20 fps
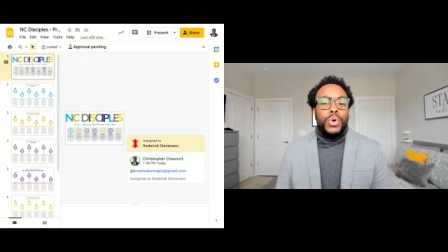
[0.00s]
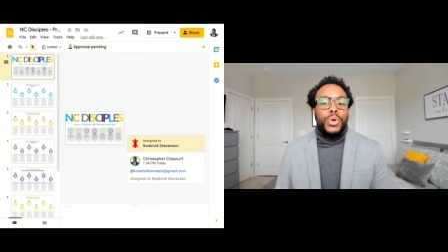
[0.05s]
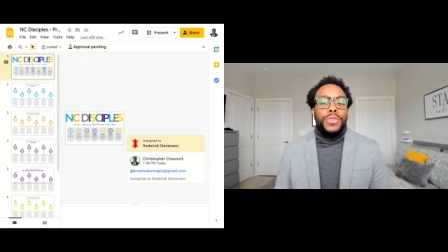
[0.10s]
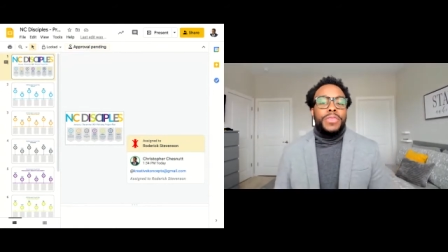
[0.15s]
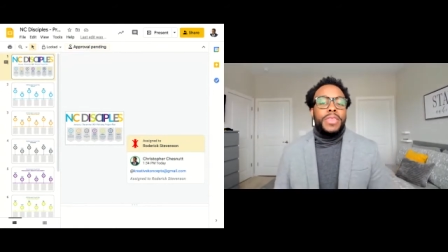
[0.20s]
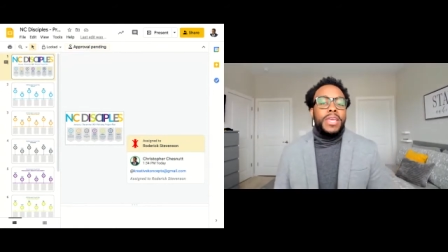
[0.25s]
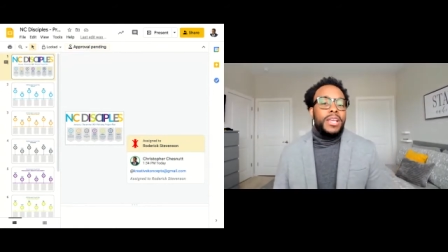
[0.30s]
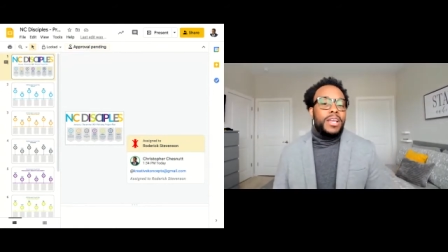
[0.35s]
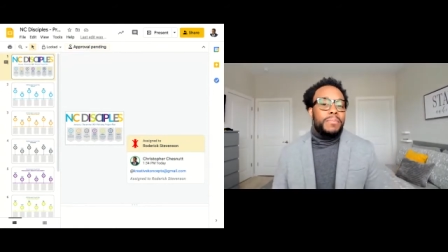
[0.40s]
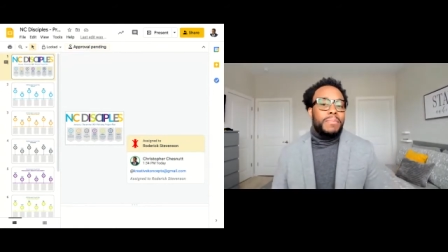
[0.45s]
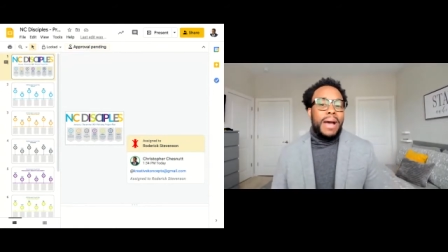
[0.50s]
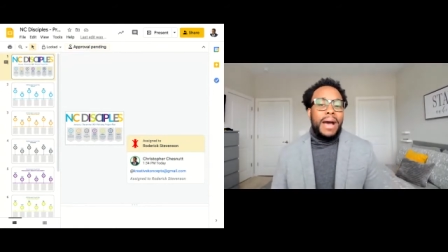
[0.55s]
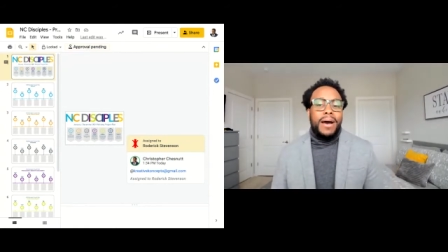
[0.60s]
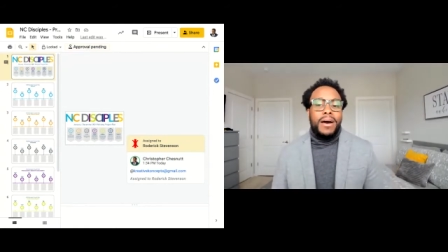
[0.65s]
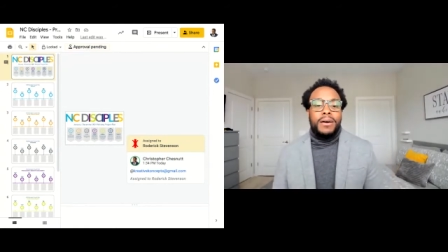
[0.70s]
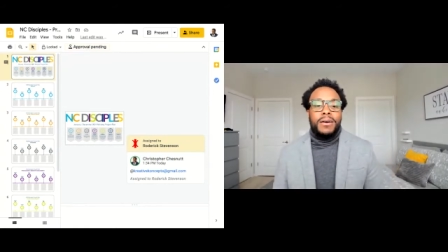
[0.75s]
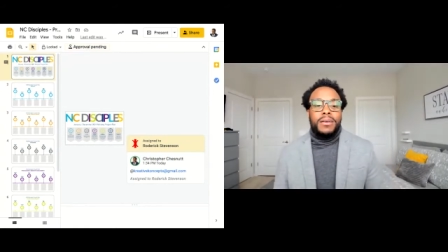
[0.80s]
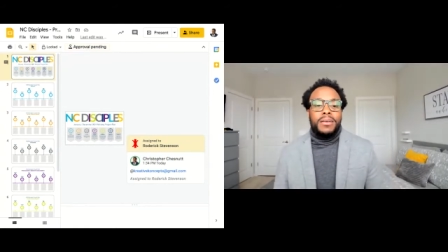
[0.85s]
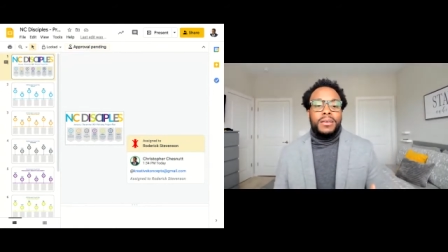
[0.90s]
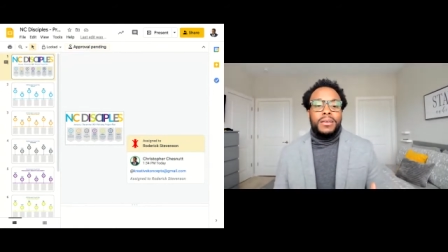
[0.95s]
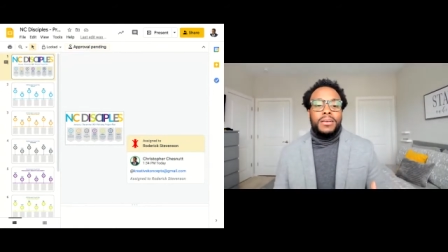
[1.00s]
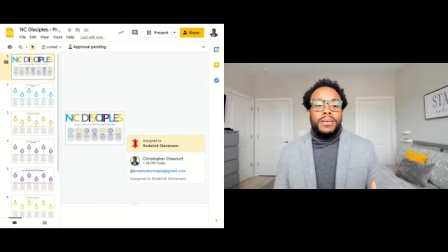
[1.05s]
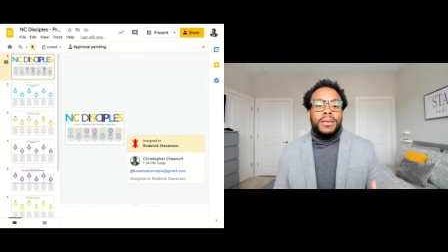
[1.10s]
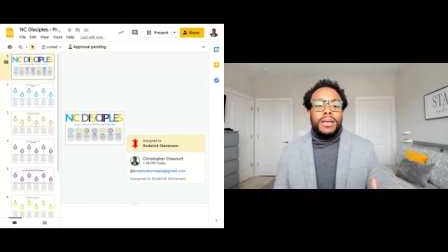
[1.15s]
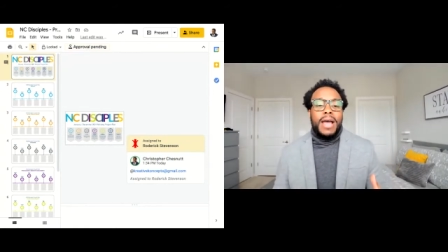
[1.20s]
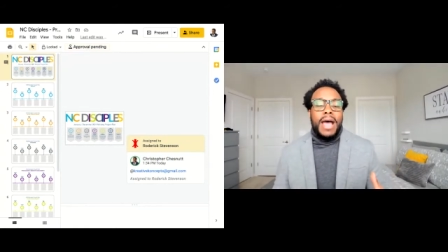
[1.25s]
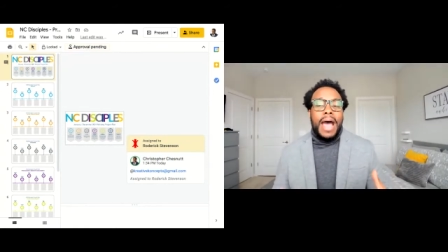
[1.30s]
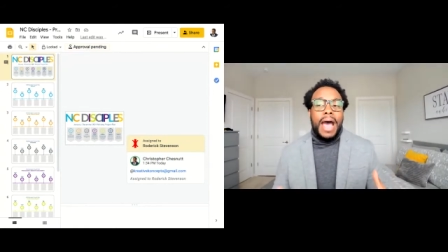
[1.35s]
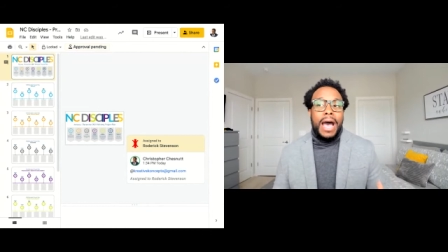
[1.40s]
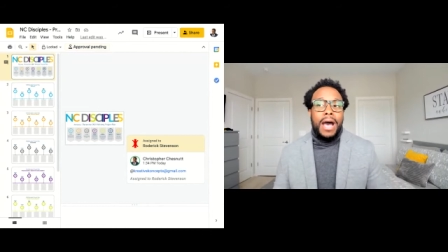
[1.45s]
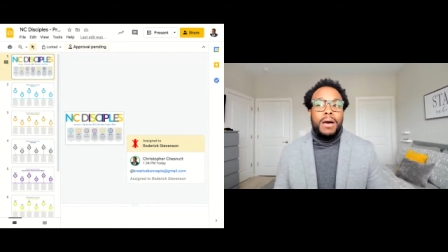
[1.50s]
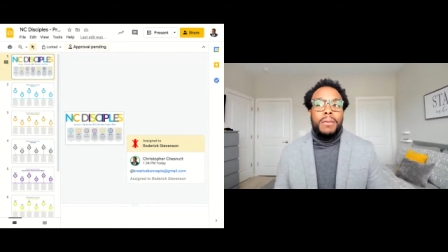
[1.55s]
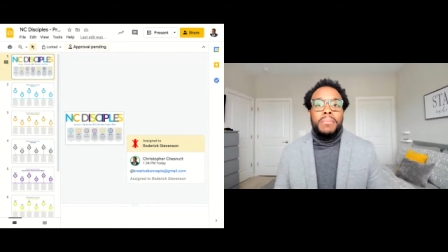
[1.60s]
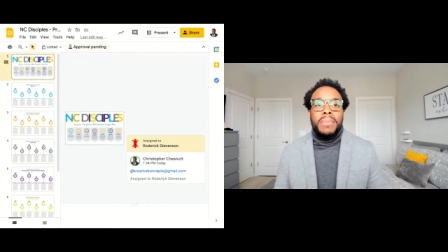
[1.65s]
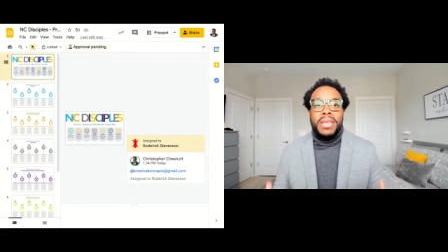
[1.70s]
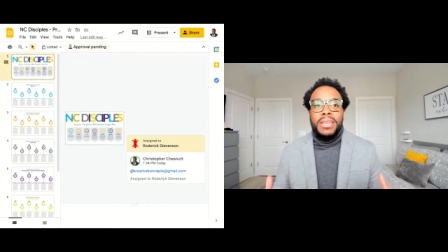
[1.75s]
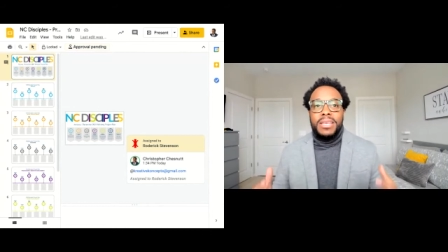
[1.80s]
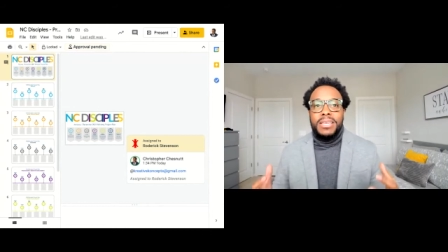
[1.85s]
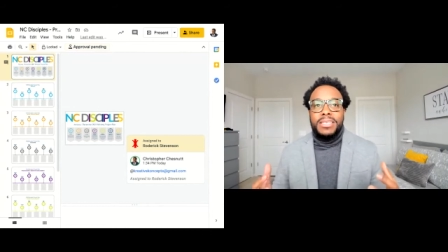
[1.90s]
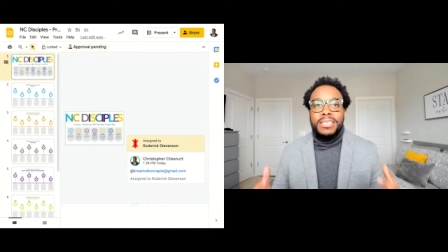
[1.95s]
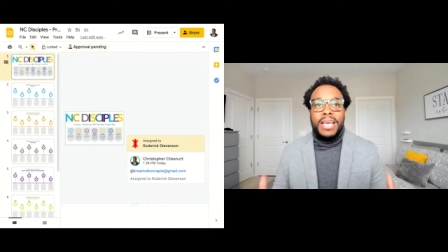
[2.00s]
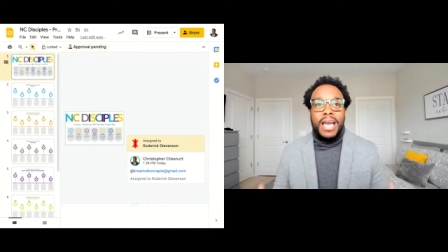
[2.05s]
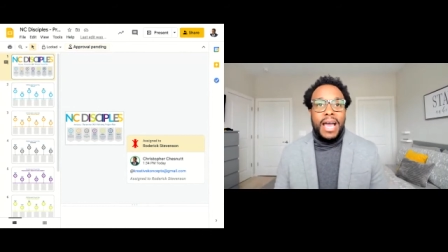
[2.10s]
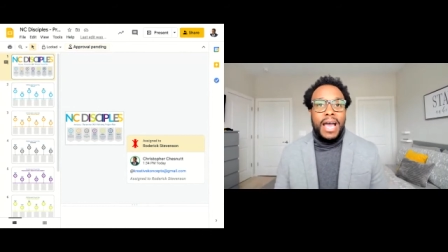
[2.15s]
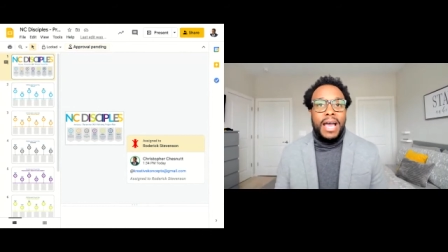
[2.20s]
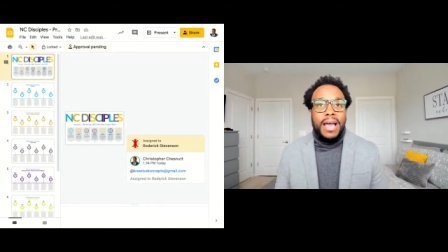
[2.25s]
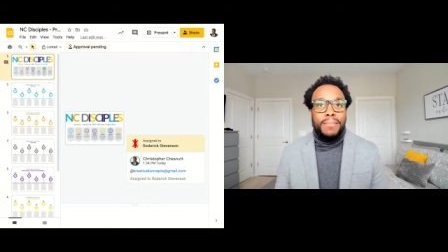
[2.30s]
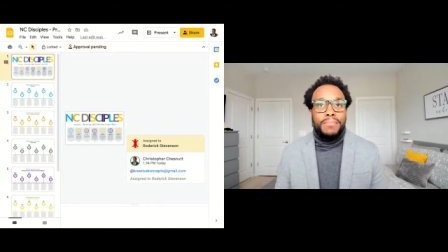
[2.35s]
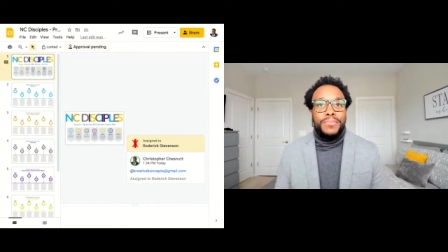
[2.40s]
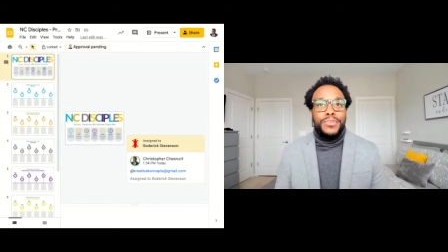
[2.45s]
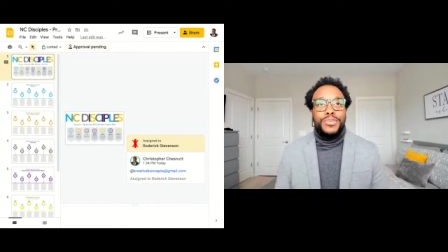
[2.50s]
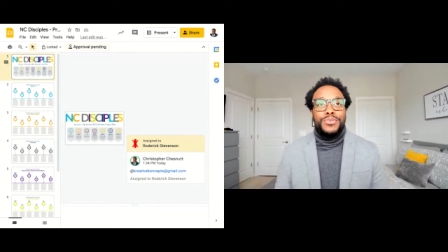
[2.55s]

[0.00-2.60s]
think about how many times